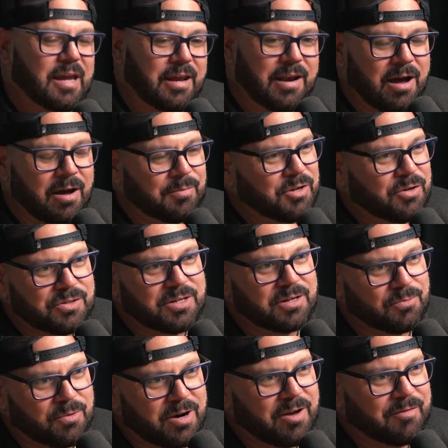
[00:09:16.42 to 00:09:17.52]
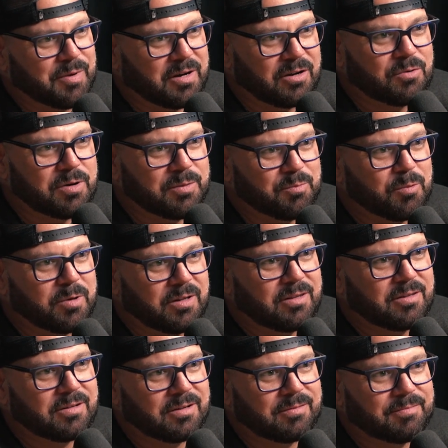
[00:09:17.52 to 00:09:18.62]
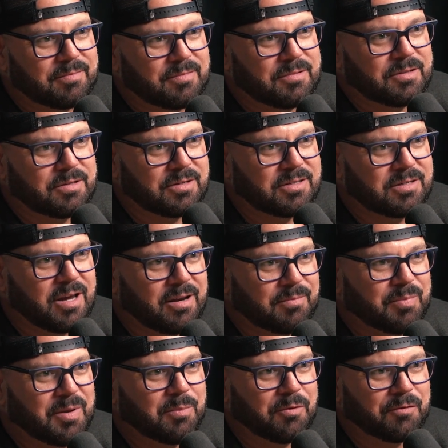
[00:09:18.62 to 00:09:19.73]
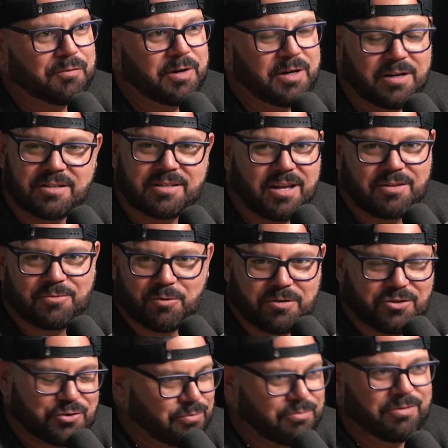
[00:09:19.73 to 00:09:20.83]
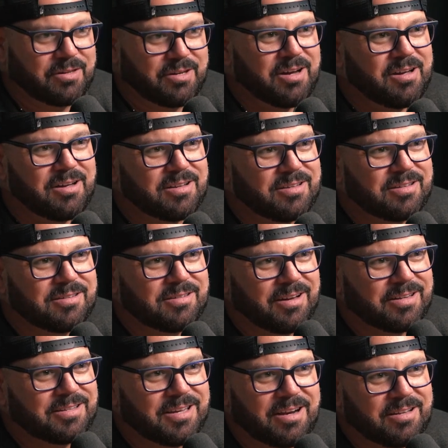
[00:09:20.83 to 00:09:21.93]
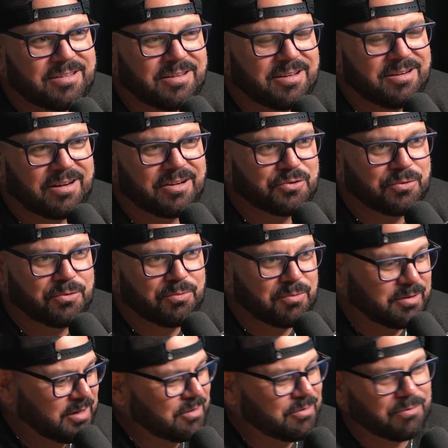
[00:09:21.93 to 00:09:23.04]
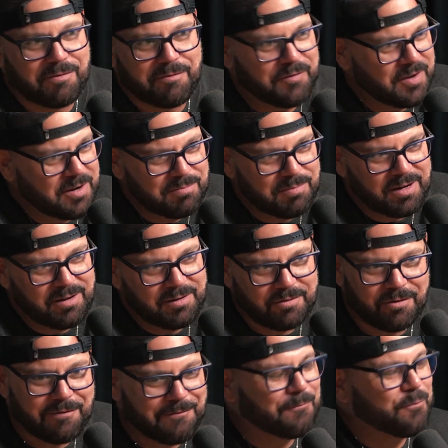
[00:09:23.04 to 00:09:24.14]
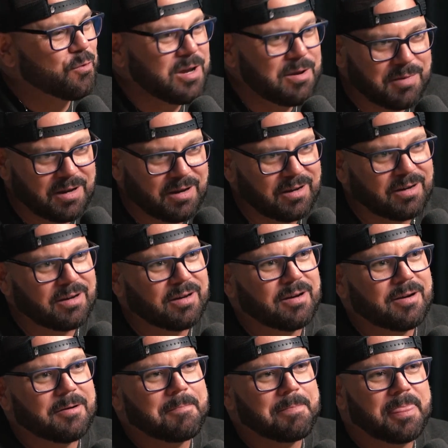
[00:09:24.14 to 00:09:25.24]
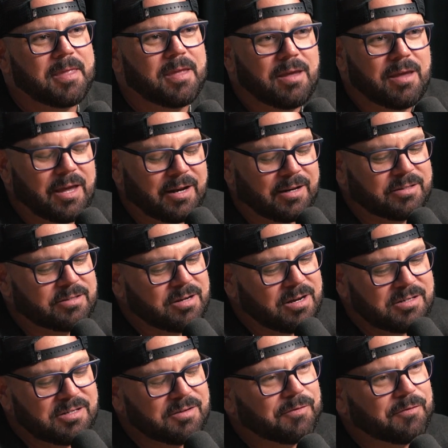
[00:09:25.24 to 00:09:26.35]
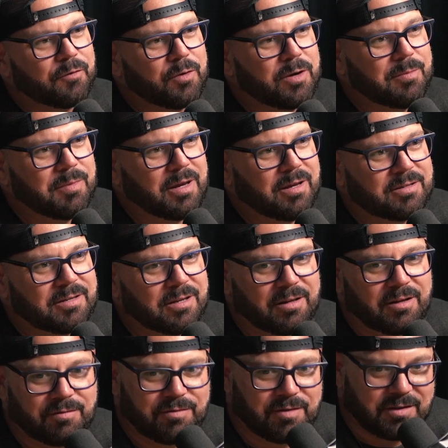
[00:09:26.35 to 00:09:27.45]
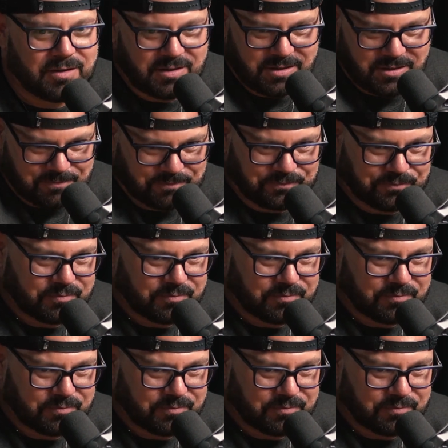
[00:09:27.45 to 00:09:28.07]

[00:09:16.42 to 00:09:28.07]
and now I'm using what I've been equipped with to to set people free because that's what truth does. I said it Sunday. Truth will either offend me or free me. Right. And it doesn't free me to live this